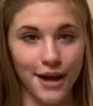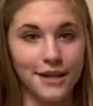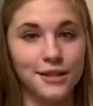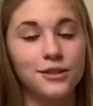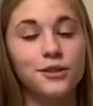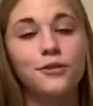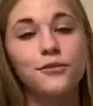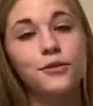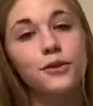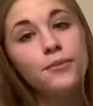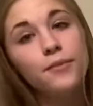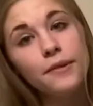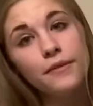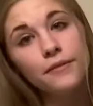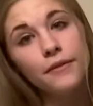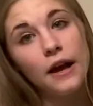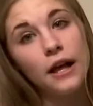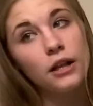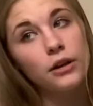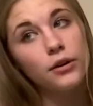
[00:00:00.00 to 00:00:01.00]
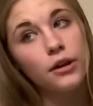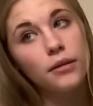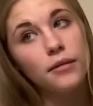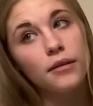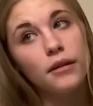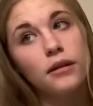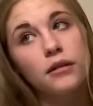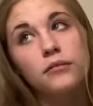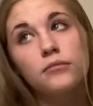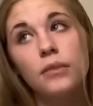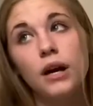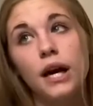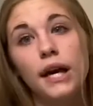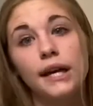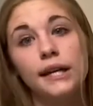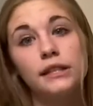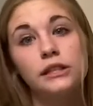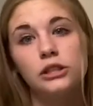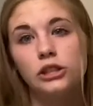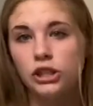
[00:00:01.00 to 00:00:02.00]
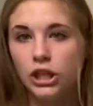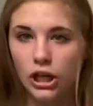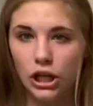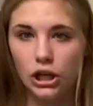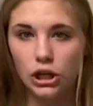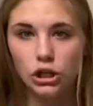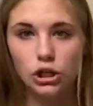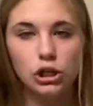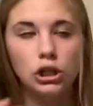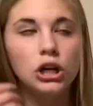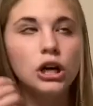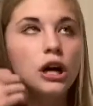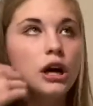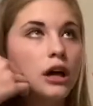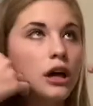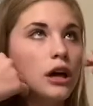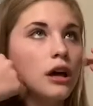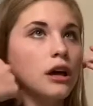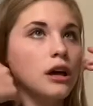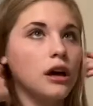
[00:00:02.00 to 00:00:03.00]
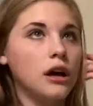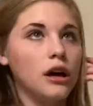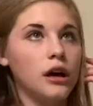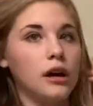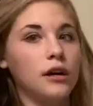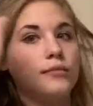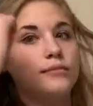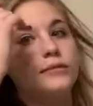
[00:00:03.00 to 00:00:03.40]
so if you've been following my channel um,